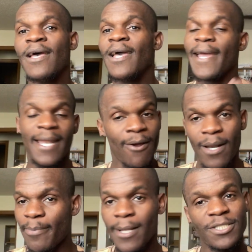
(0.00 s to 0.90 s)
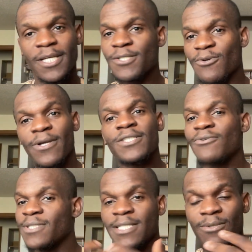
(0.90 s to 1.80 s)
And I would apologize to Chris.
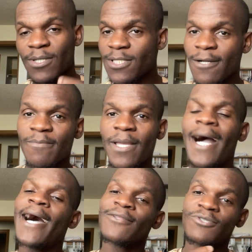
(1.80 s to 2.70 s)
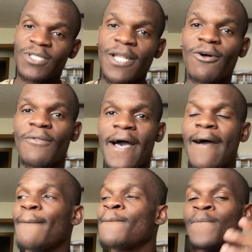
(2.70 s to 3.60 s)
Chris doesn't want to talk to me. I understand all that.